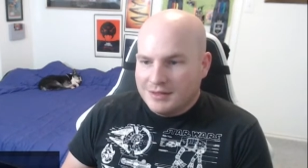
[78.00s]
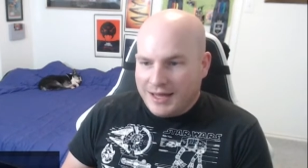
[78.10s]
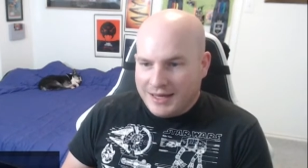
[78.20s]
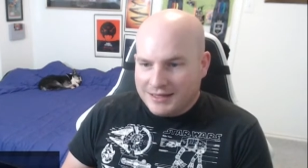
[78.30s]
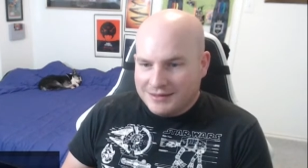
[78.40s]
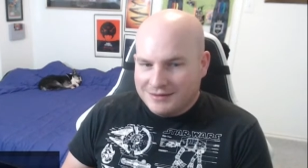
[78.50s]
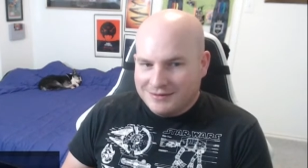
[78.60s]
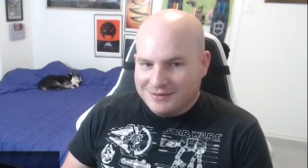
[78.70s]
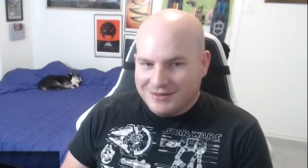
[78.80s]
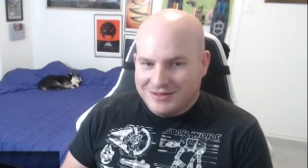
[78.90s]
And
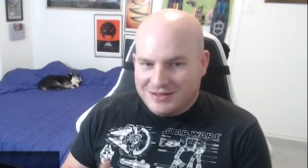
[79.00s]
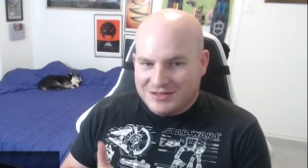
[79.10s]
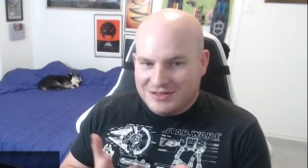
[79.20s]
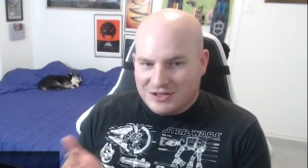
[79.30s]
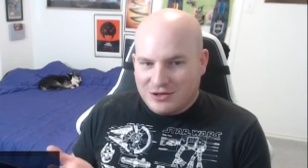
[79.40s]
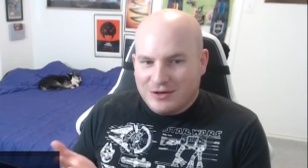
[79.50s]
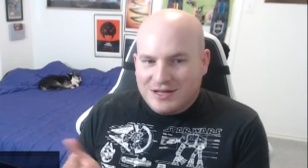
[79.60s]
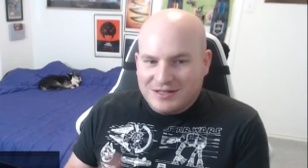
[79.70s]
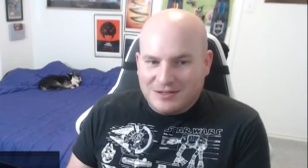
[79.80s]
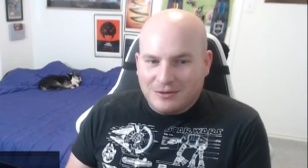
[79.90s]
that the security
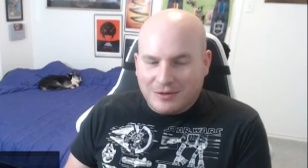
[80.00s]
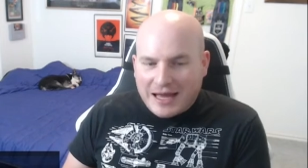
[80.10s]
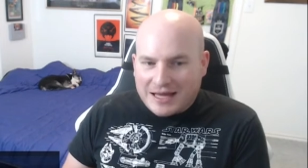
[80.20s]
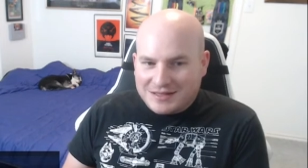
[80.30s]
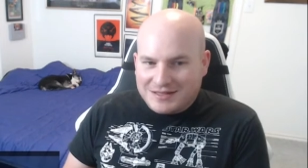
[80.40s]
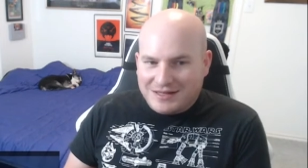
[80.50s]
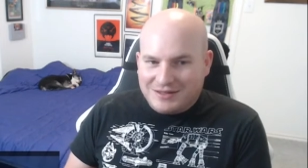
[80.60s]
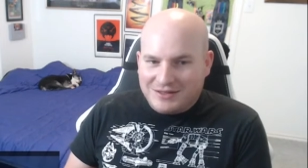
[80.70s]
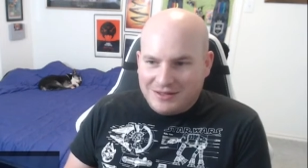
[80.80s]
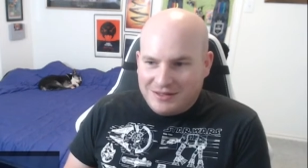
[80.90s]
is so lax
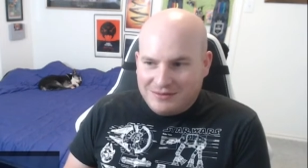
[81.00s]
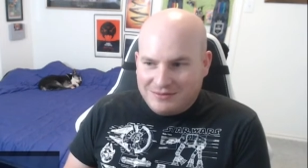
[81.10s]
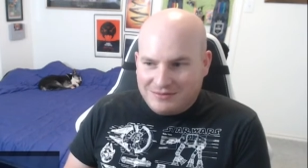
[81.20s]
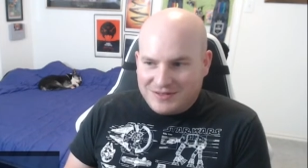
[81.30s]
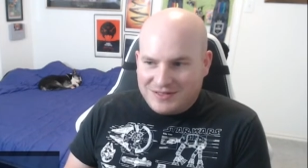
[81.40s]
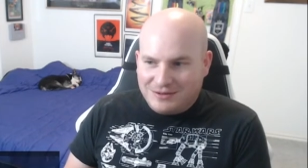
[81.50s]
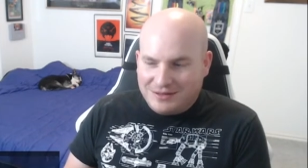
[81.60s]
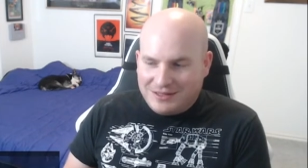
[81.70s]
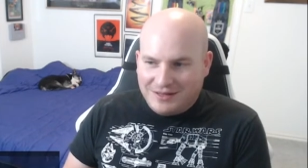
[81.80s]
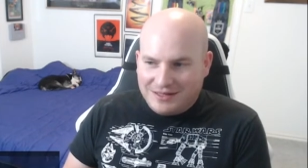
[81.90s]
at the
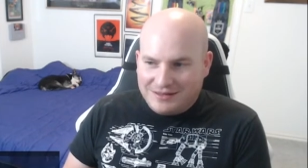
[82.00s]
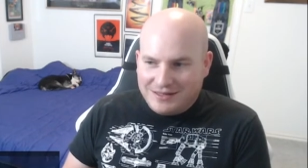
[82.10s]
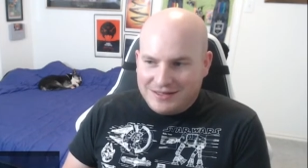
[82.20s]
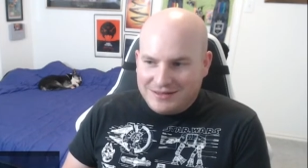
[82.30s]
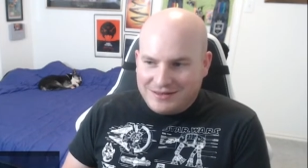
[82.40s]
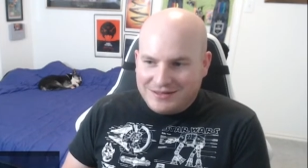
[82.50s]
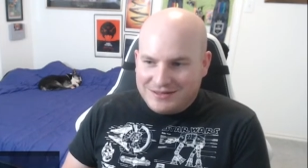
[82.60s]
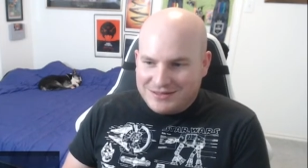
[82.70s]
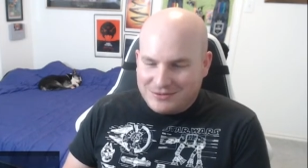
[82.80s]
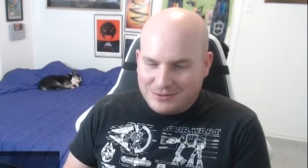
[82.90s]
facility. Like they didn't think
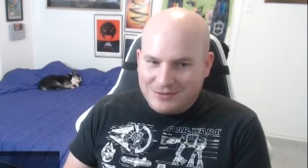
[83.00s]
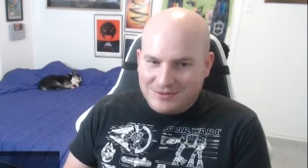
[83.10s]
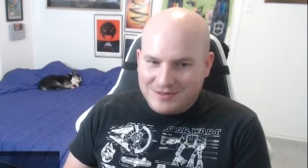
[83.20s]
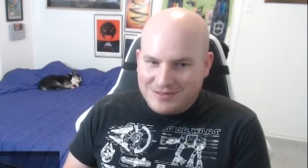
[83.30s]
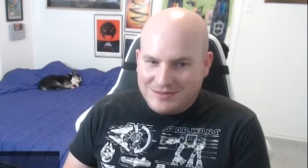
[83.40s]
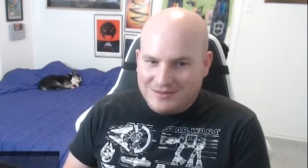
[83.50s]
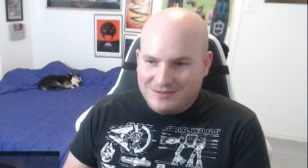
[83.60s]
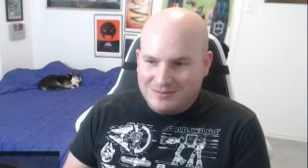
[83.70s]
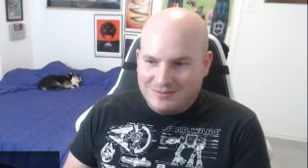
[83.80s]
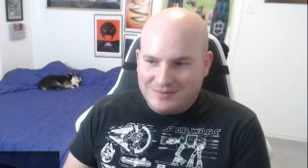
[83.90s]
this through. This is
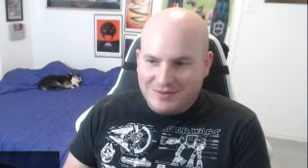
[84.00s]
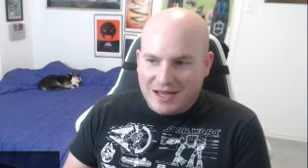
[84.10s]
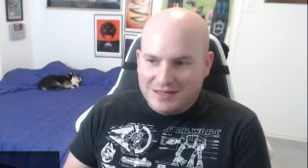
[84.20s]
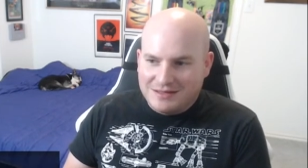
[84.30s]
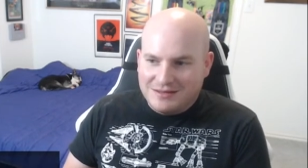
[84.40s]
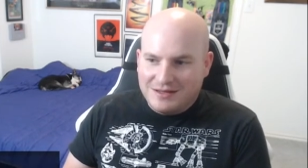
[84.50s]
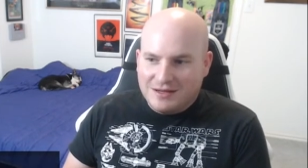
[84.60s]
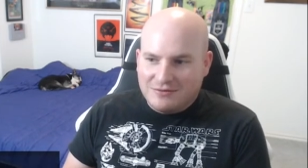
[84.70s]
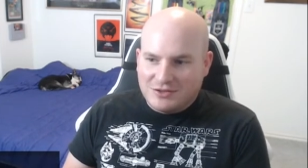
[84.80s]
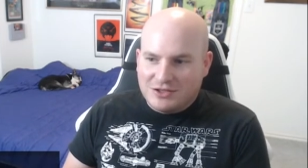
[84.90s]
not
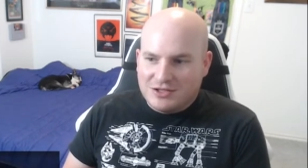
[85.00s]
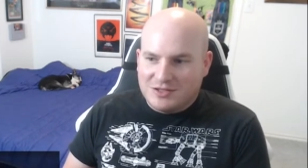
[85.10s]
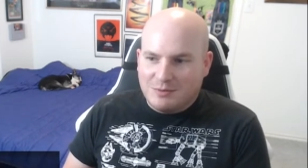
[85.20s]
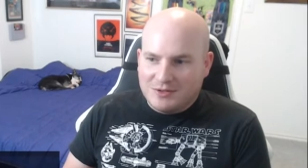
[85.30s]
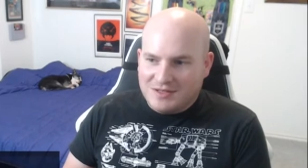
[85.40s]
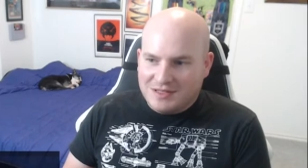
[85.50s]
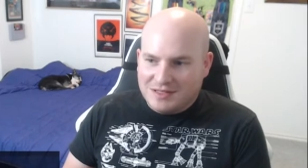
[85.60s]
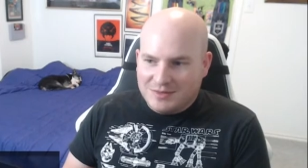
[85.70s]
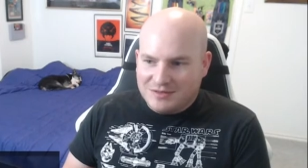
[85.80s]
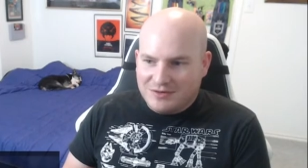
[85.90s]
for such a smart
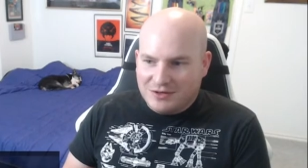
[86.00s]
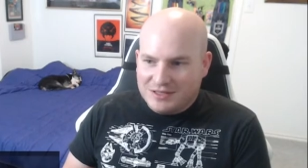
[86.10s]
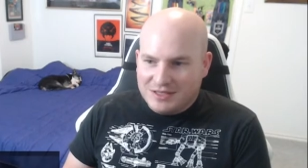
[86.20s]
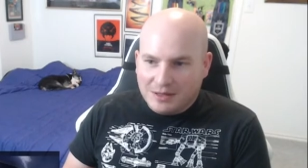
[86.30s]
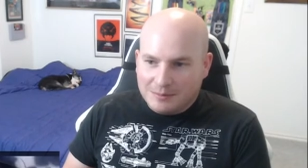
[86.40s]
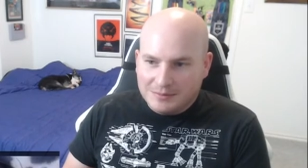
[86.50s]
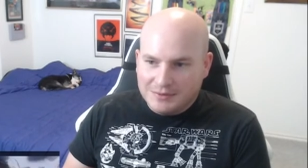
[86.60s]
system, it's very dumb.